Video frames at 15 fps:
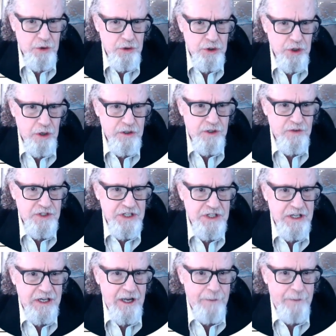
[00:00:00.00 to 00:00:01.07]
Joseph
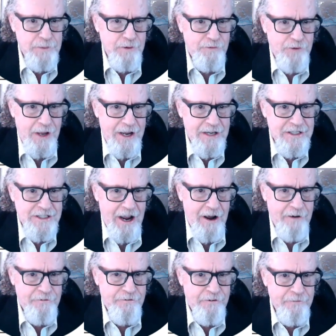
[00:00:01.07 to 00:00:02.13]
City up to
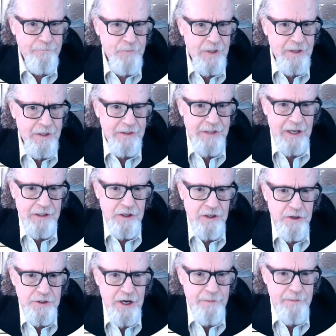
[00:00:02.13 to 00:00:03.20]
Flagstaff. That
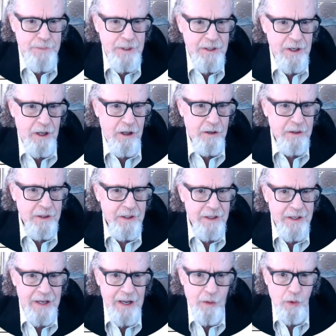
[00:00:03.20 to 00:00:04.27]
goes uphill,
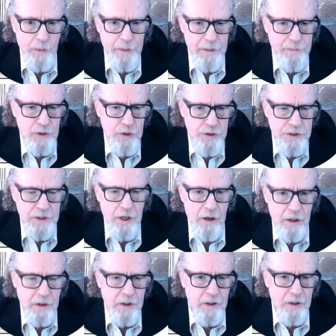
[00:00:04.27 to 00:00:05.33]
and we'll be using
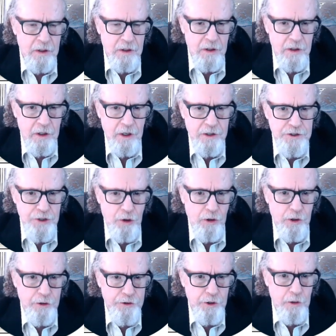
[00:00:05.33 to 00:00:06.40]
our
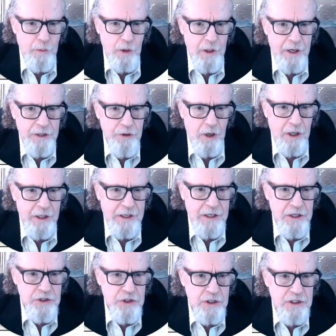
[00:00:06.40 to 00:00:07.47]
solar thermal hydraulic
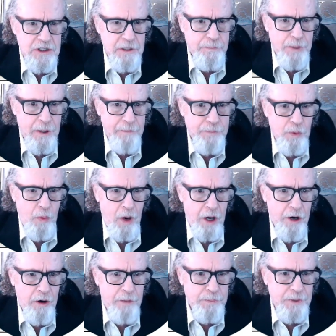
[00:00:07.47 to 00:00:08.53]
engines to pump the
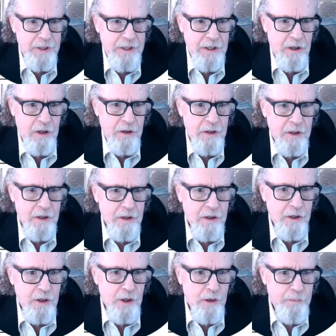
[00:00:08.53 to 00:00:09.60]
water up the hill.
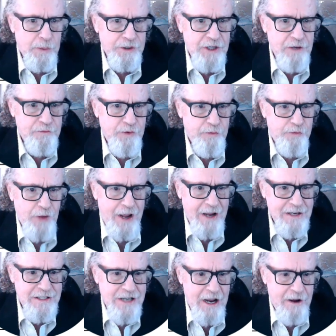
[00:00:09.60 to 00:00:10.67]
But then from
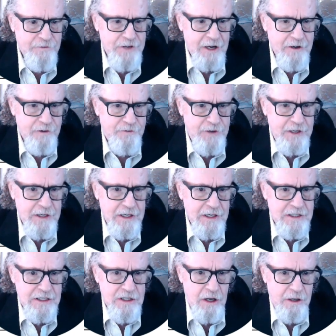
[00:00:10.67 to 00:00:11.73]
Flagstaff down to Phoenix,
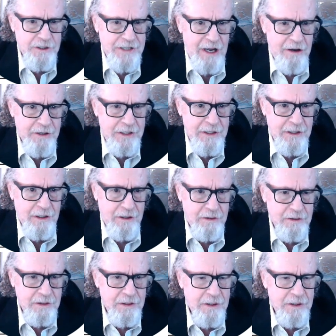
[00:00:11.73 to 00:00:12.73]
it's all downhill.